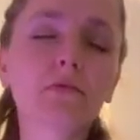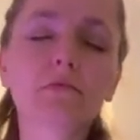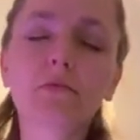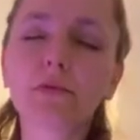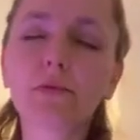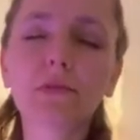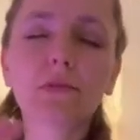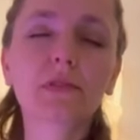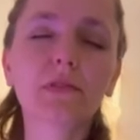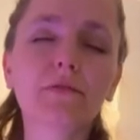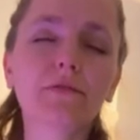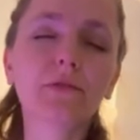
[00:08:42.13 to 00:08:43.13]
do what's
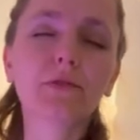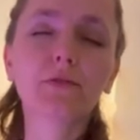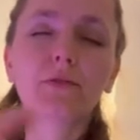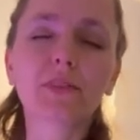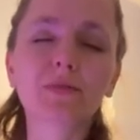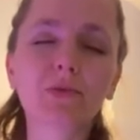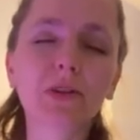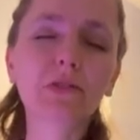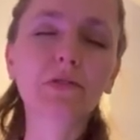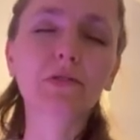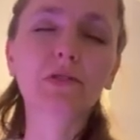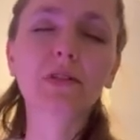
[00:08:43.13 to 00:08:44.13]
good for you, express
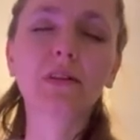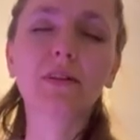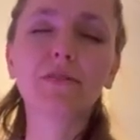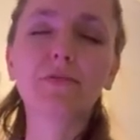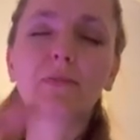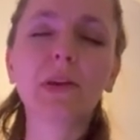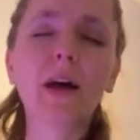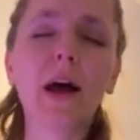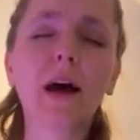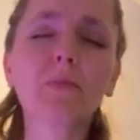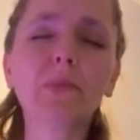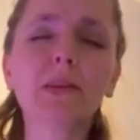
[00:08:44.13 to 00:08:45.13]
yourself, be
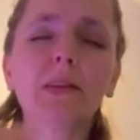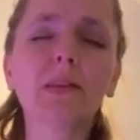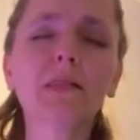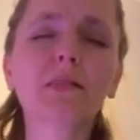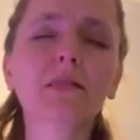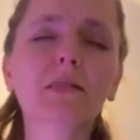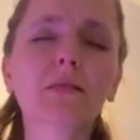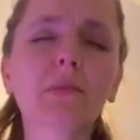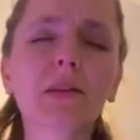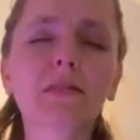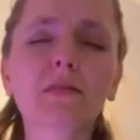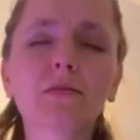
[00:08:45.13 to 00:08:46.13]
happy to the
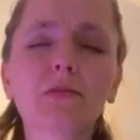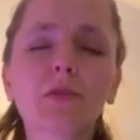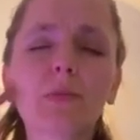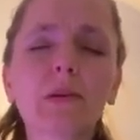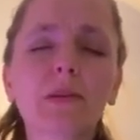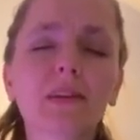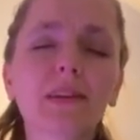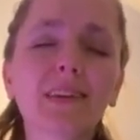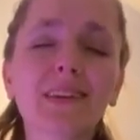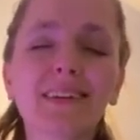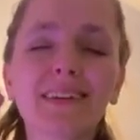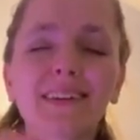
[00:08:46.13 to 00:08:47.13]
best of your ability.